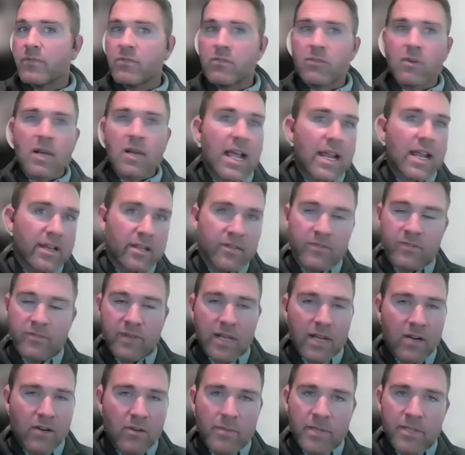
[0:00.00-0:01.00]
a variety of
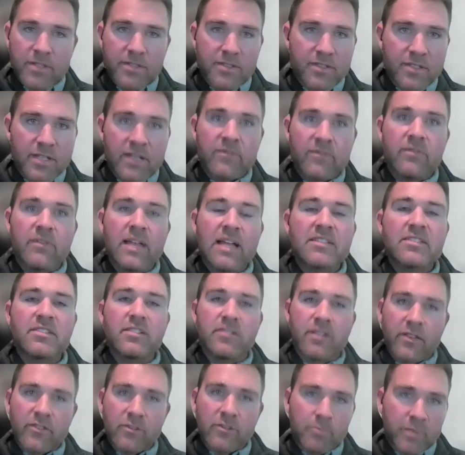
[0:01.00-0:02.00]
environments. And that's
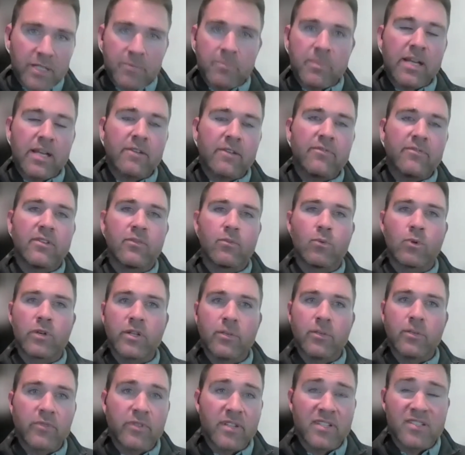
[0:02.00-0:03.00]
another big benefit of
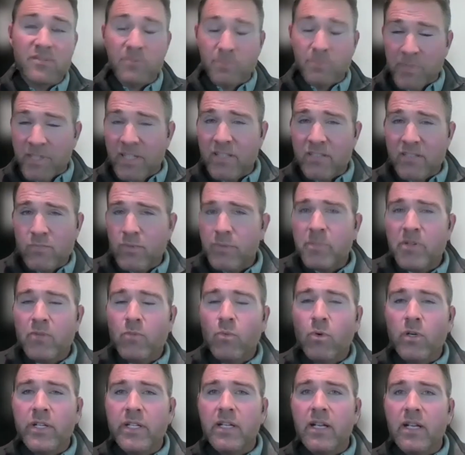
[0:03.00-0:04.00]
working with us, because we've been
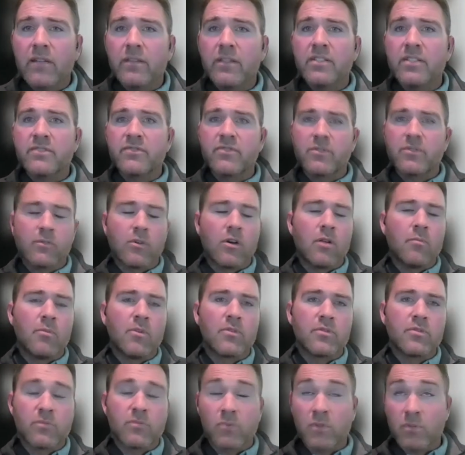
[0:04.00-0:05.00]
working on this for
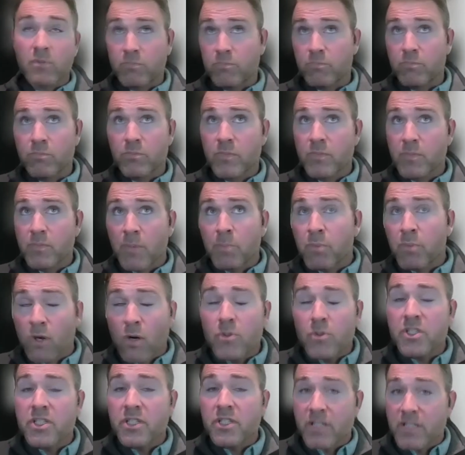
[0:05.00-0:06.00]
almost
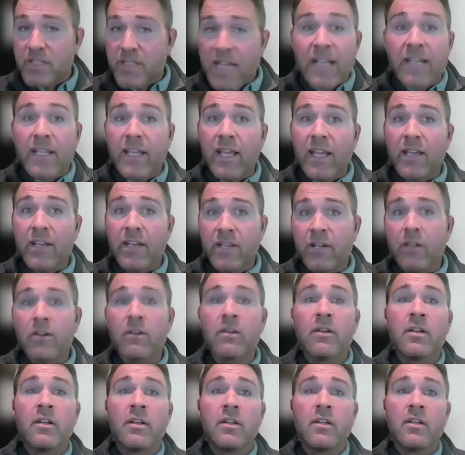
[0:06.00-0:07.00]
approaching a decade
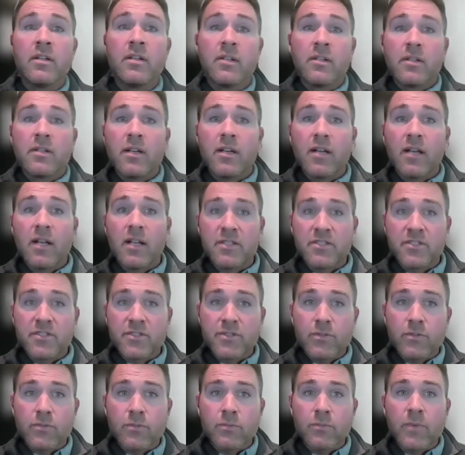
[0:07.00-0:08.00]
here.
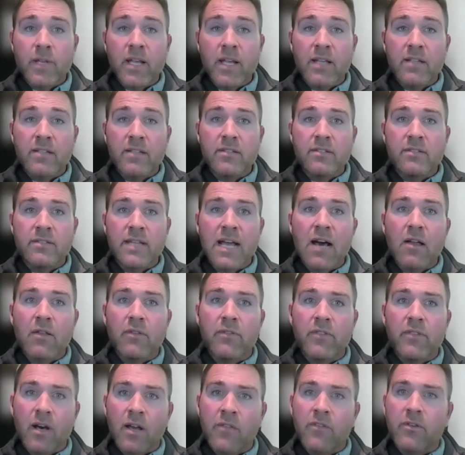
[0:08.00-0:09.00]
Soon. And now